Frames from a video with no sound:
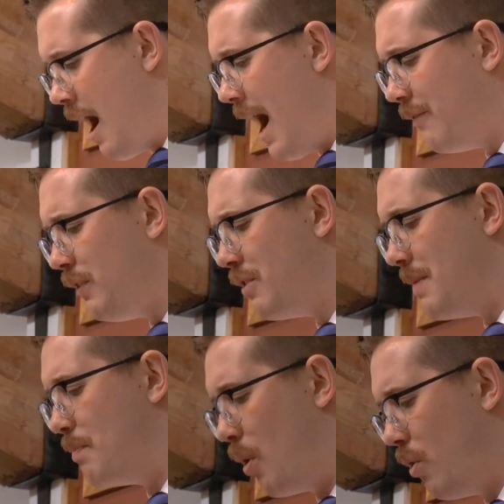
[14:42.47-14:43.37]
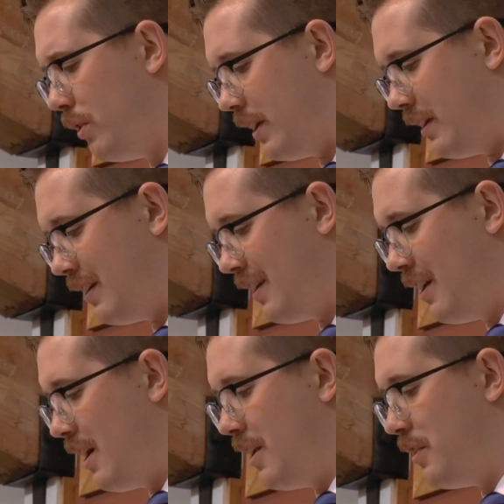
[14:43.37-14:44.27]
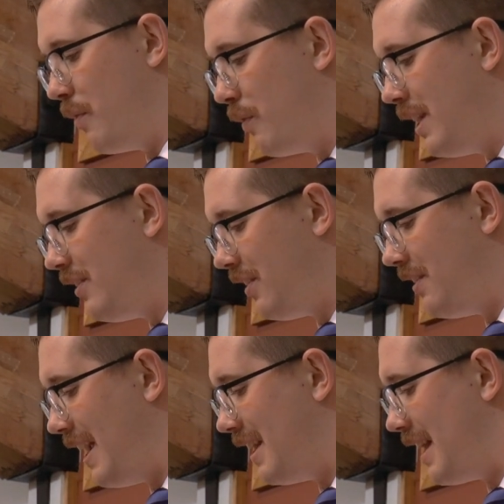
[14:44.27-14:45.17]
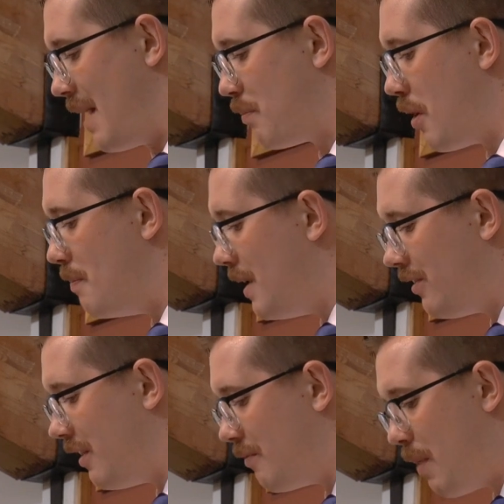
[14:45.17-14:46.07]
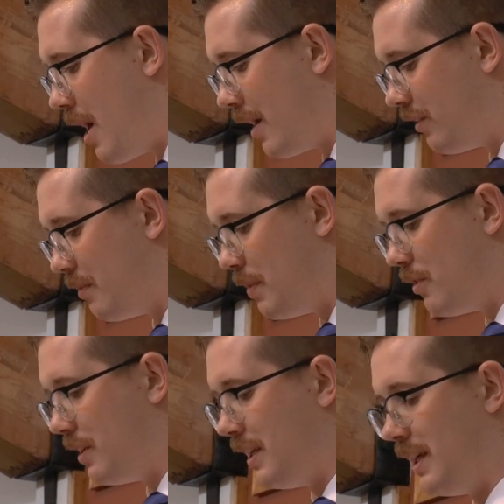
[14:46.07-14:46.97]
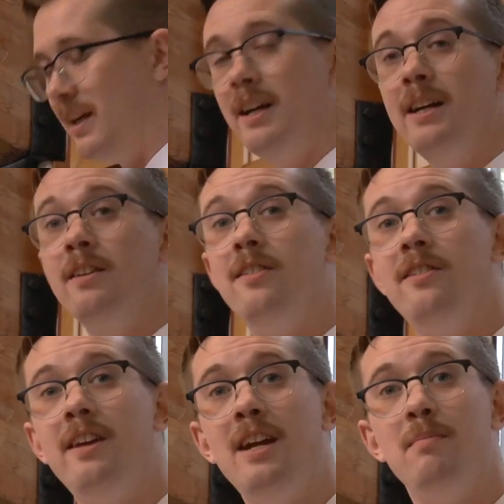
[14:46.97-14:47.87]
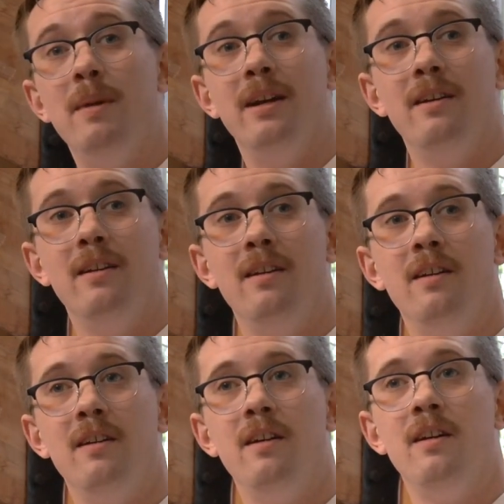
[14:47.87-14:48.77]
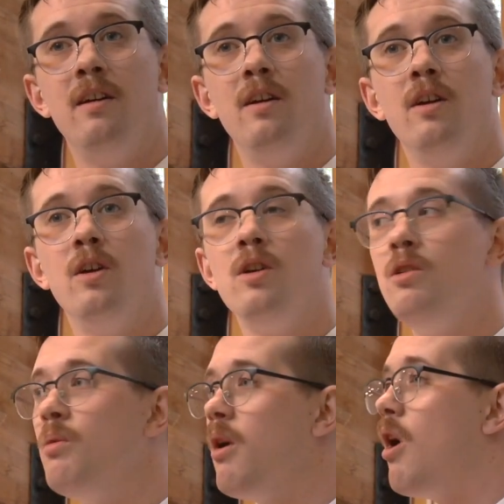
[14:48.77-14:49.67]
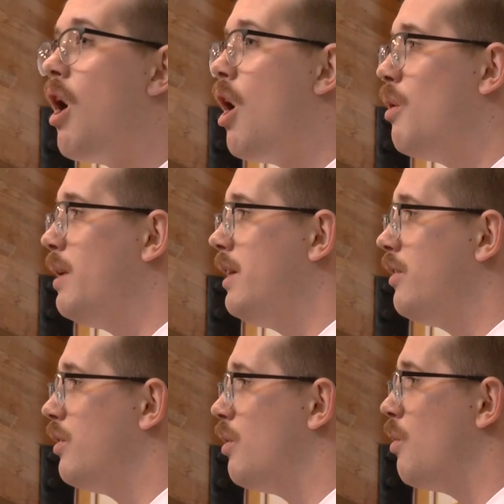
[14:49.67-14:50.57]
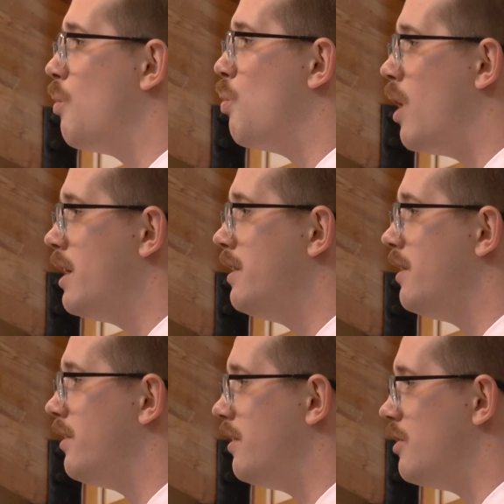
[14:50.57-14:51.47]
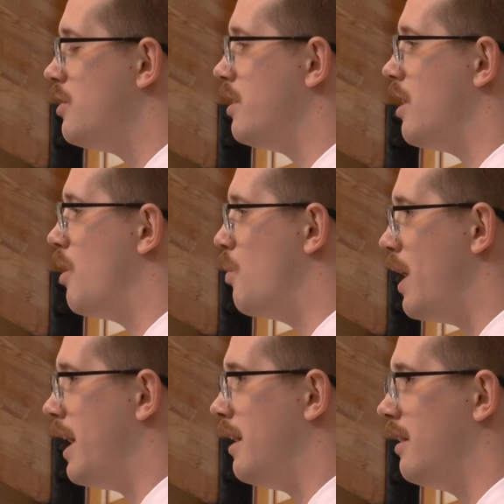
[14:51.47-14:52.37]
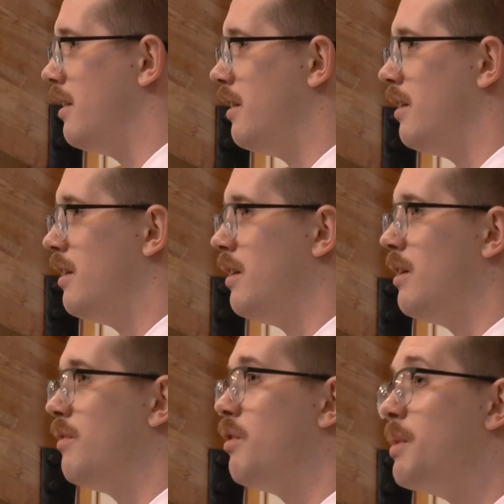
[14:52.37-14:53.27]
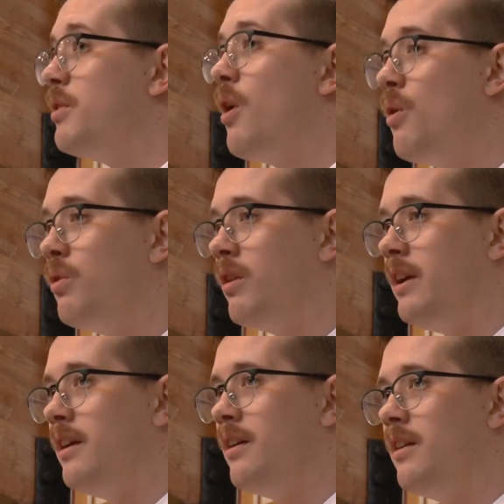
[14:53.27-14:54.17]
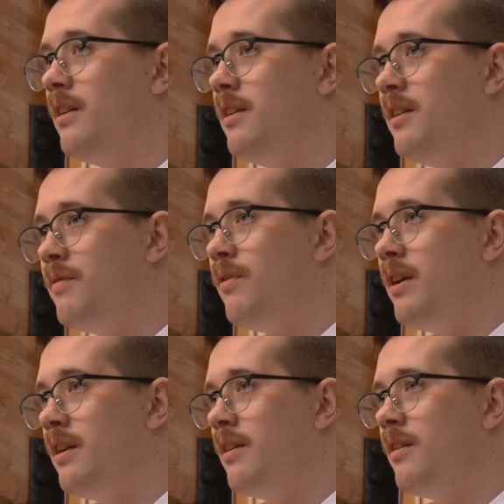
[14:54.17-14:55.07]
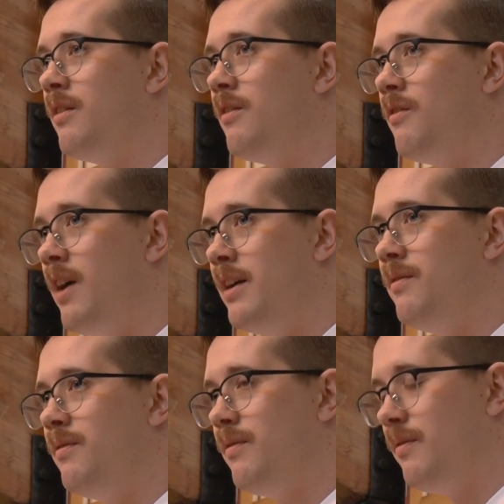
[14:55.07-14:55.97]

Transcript: I feel emboldened to restate that permissive possibility in the statement, you are always one decision away from a totally different life.